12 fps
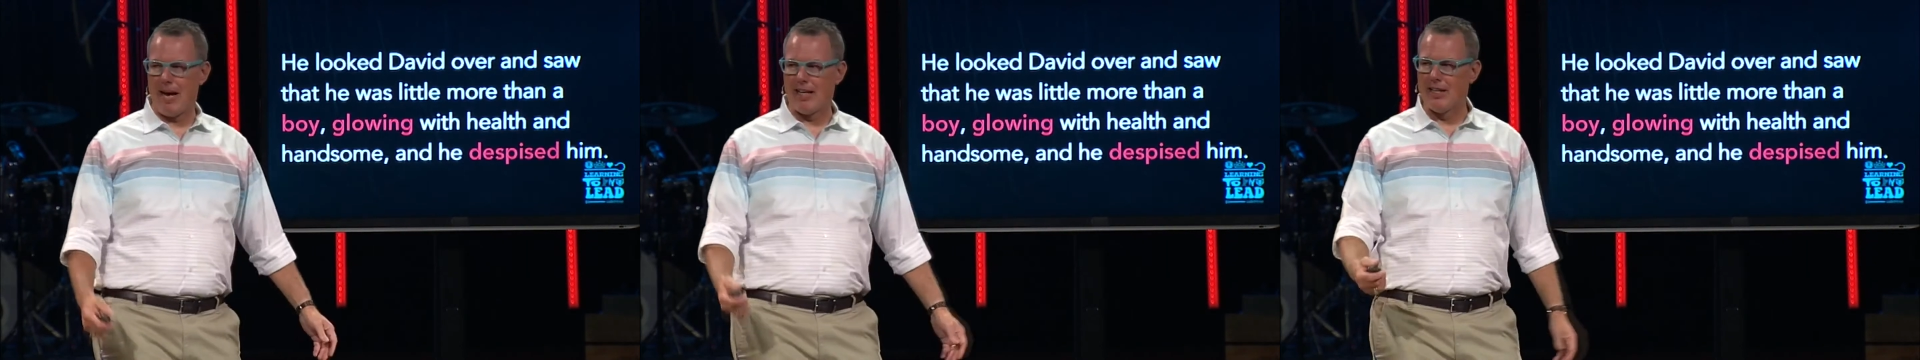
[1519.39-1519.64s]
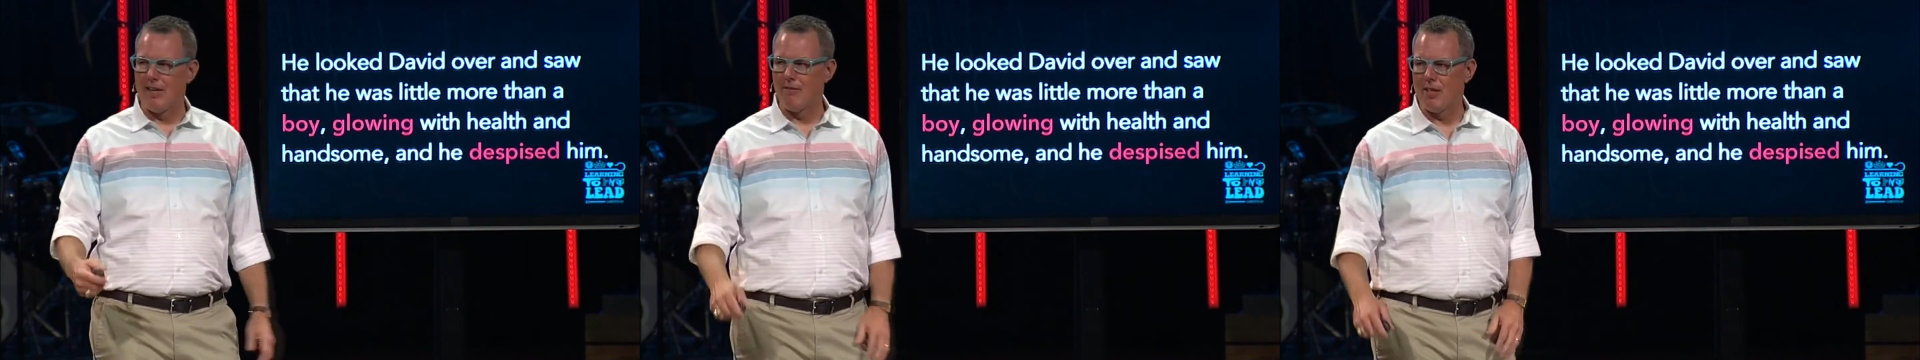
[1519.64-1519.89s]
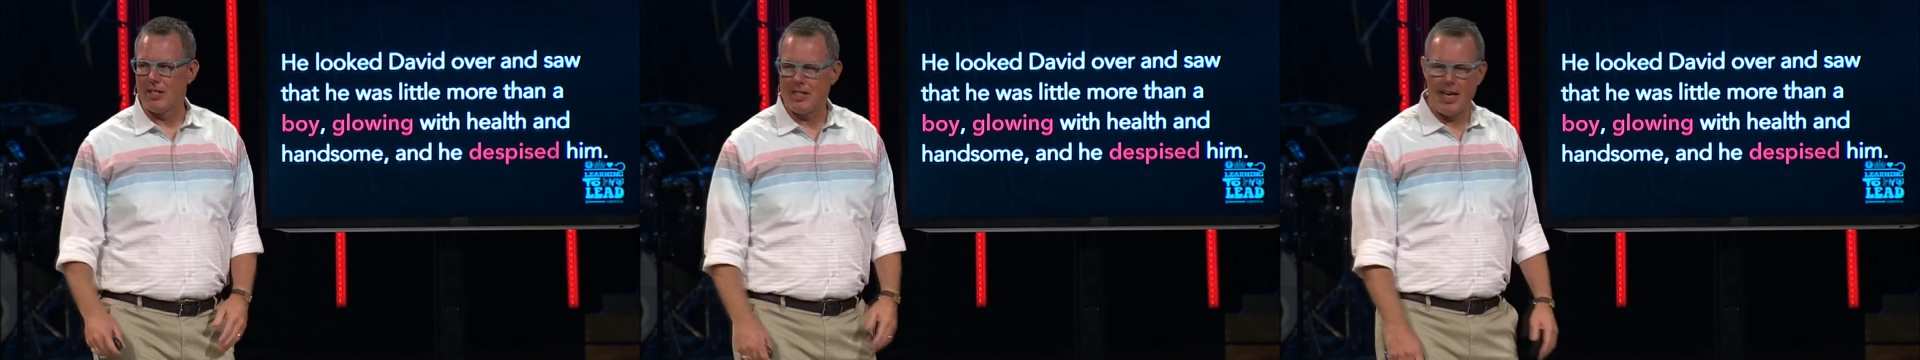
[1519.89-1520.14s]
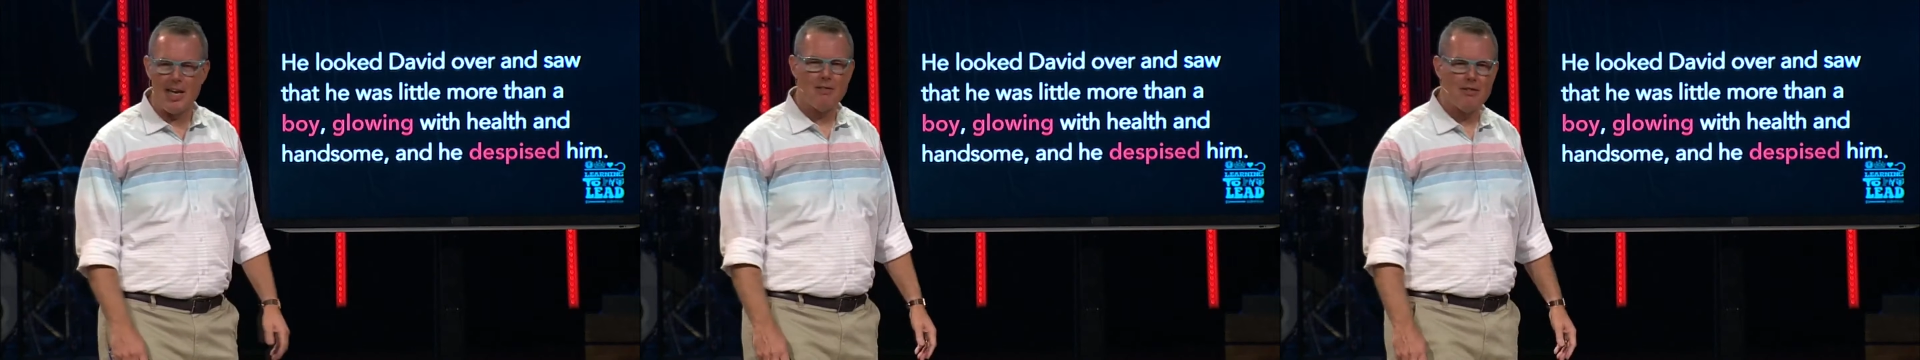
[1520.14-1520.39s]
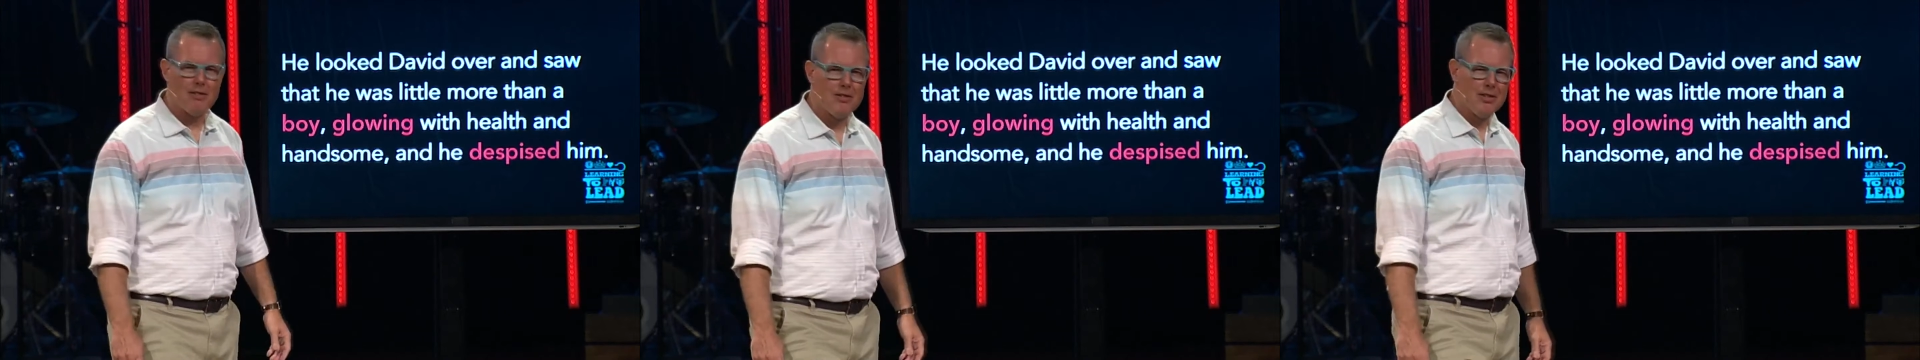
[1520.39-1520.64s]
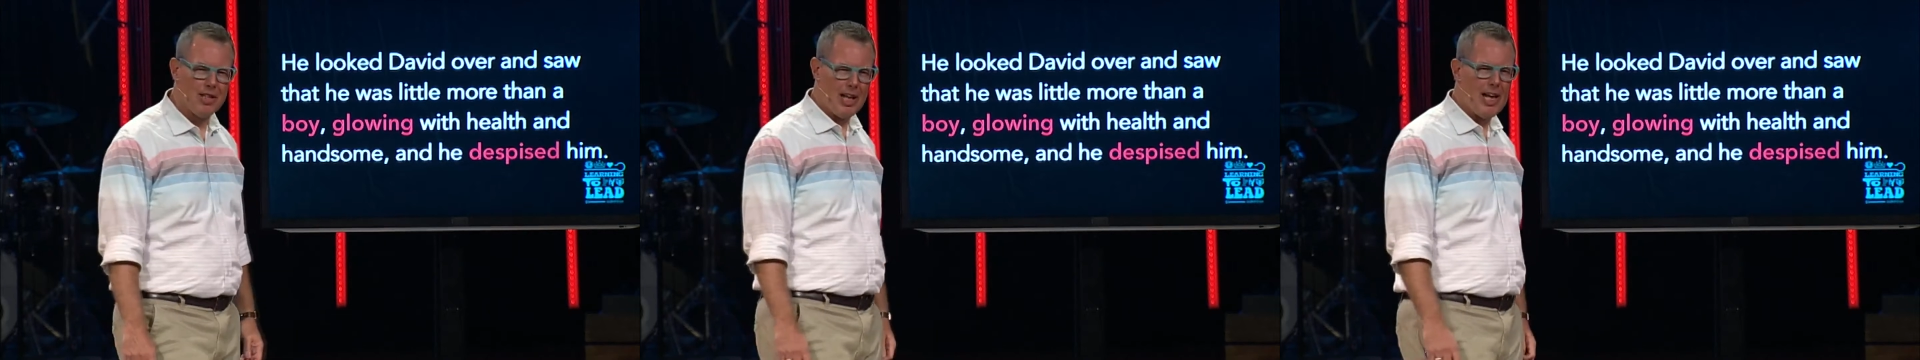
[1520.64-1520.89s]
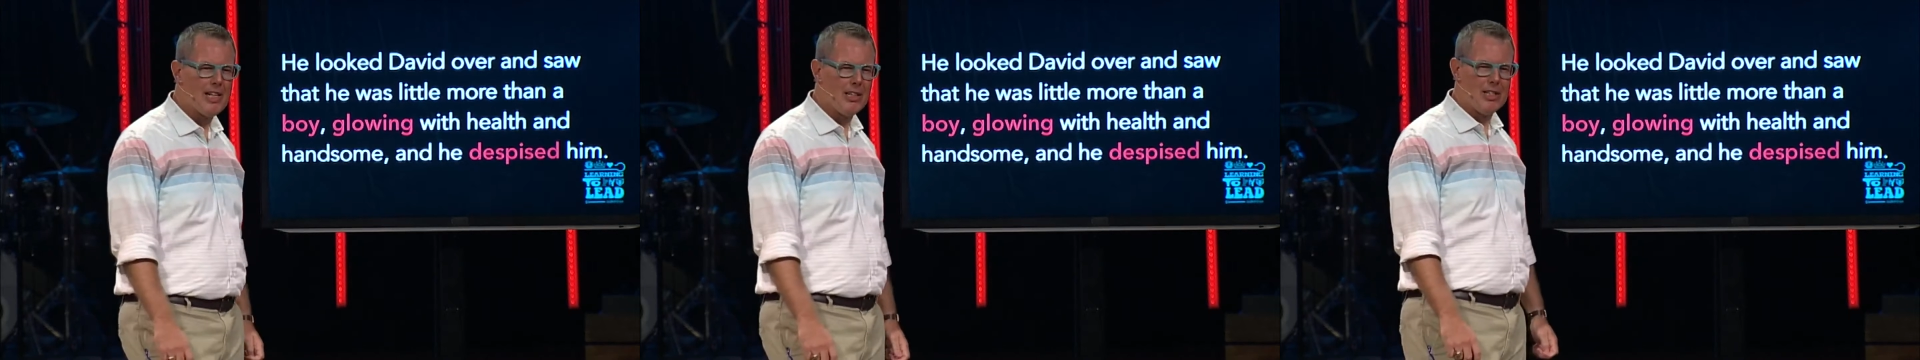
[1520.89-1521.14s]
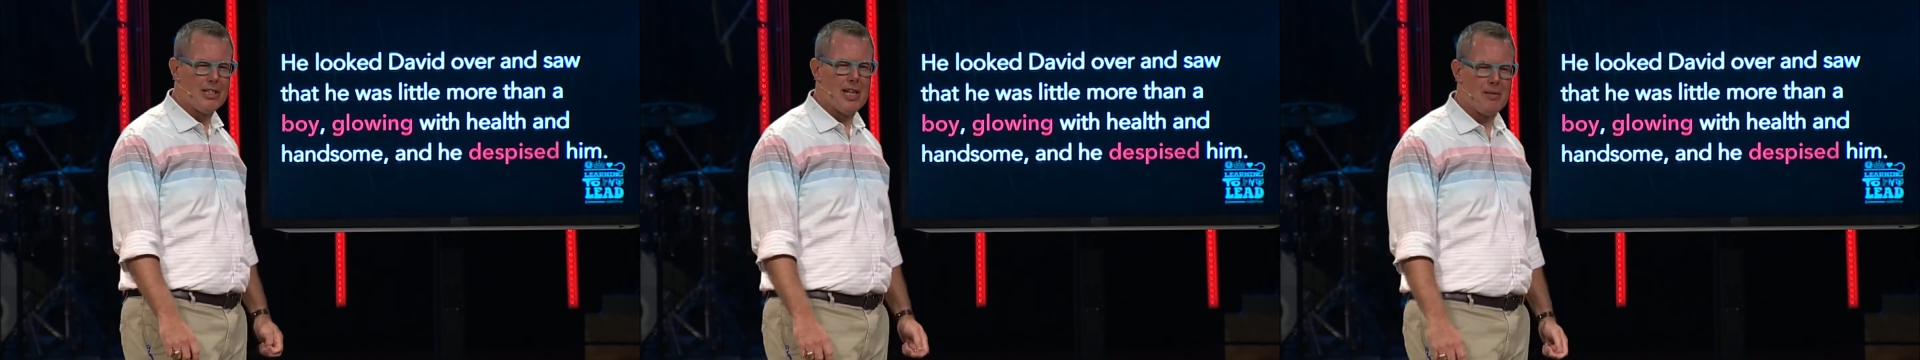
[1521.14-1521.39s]
I love this. Goliath
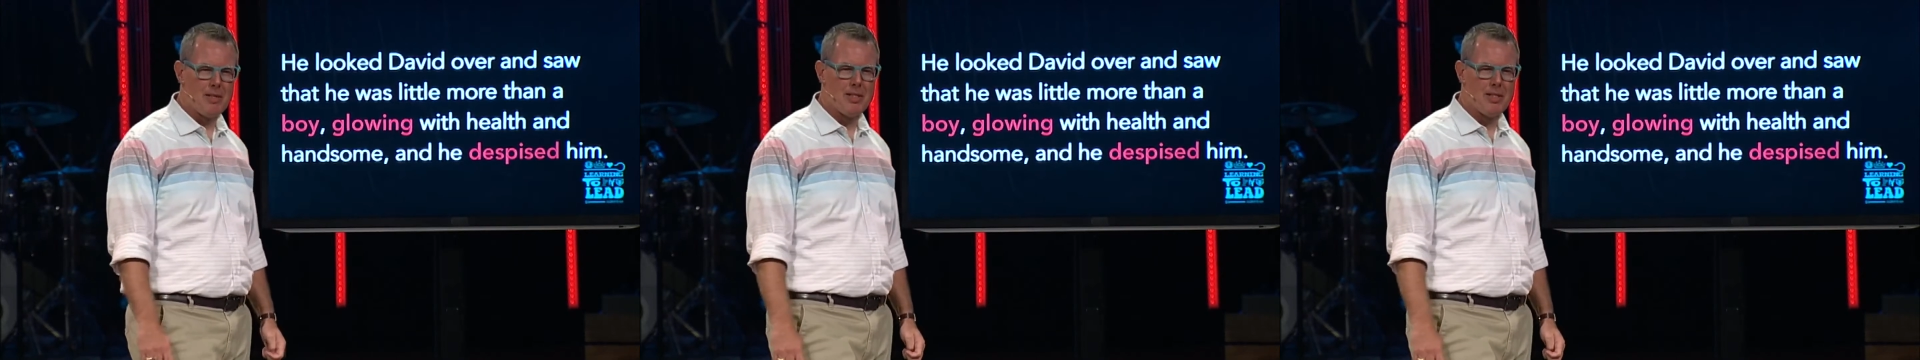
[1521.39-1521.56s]
looks at him.